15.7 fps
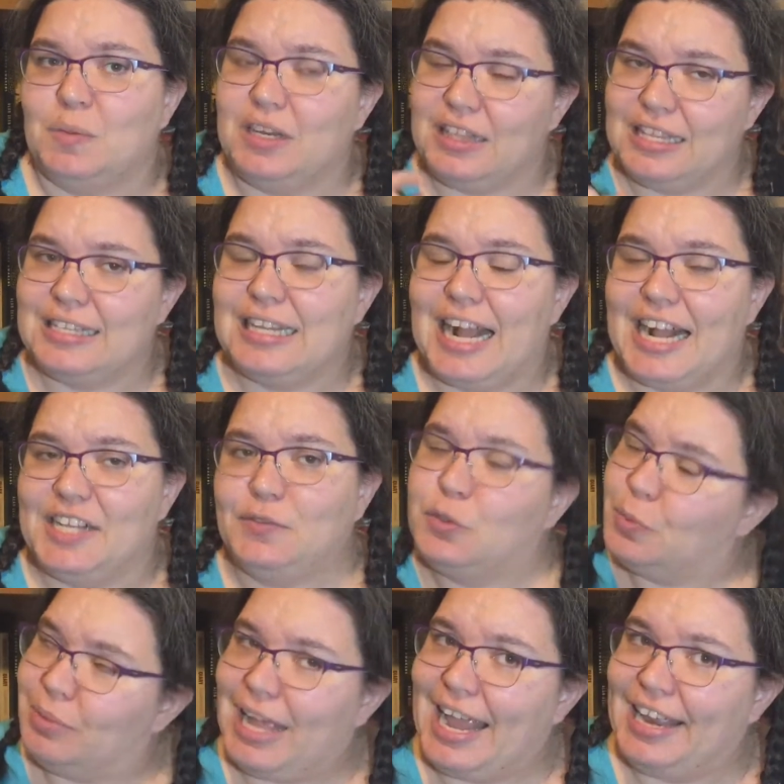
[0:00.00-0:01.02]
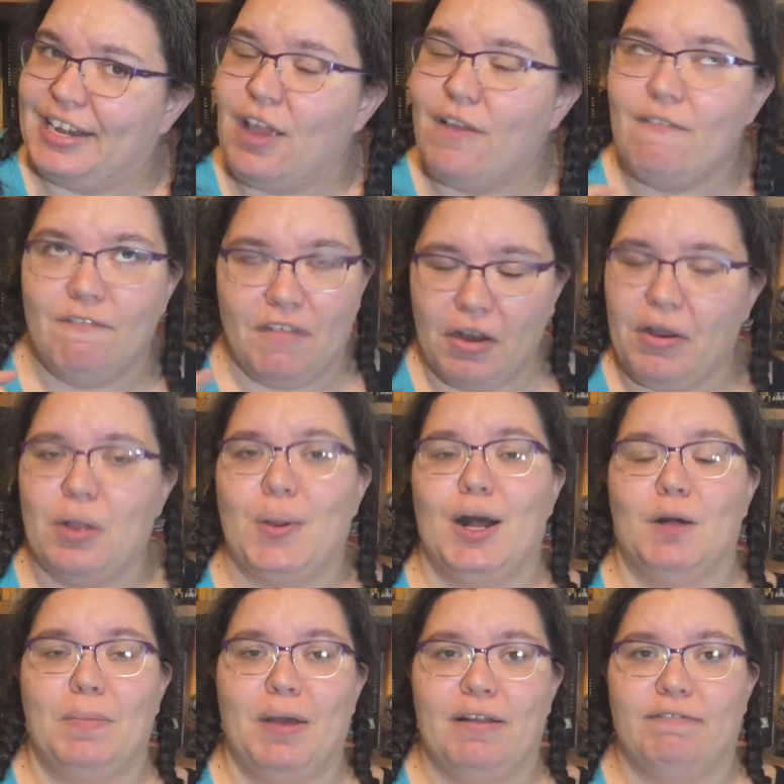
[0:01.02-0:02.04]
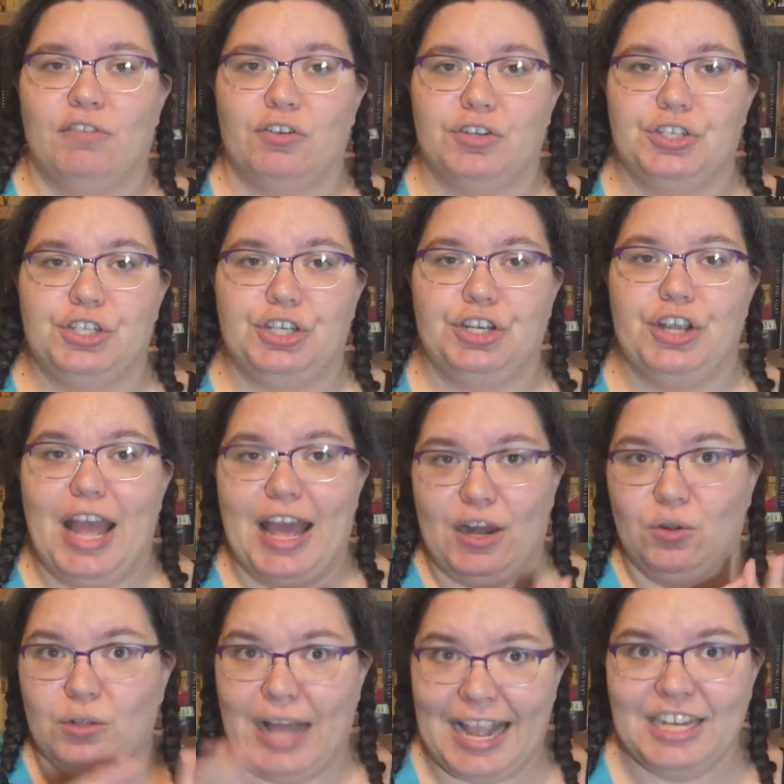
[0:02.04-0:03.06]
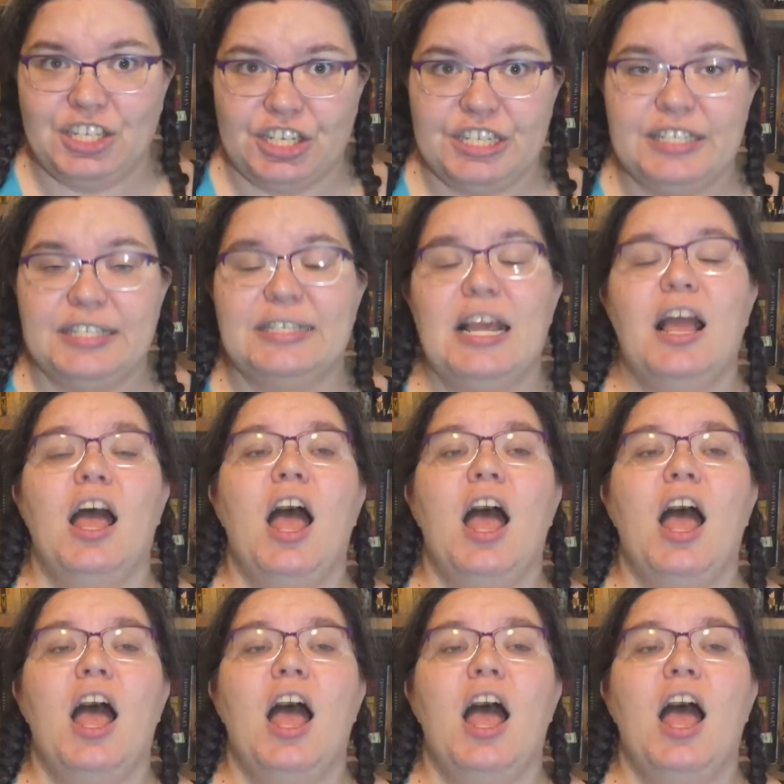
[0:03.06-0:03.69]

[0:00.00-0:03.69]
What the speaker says: but in this case was played very well by Florence Pugh at all ages.